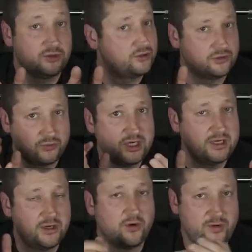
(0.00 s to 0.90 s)
really
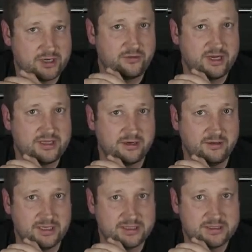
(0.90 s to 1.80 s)
know where the
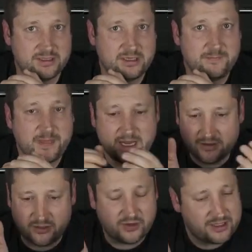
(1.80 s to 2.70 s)
reticle is.
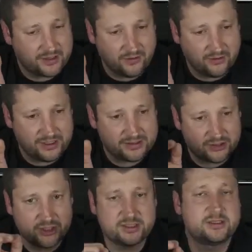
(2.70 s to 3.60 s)
The reticle is
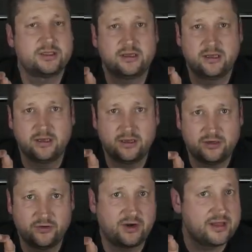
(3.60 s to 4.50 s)
just
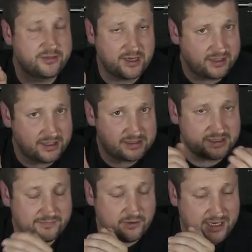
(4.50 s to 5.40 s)
the right thickness,
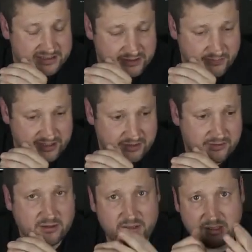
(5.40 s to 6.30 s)
if you ask me.
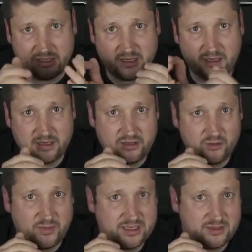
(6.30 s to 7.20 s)
You
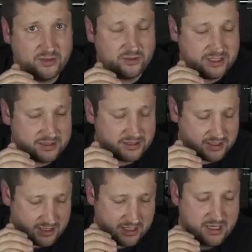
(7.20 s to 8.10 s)
might know
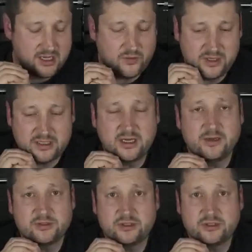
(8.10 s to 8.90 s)
that when it comes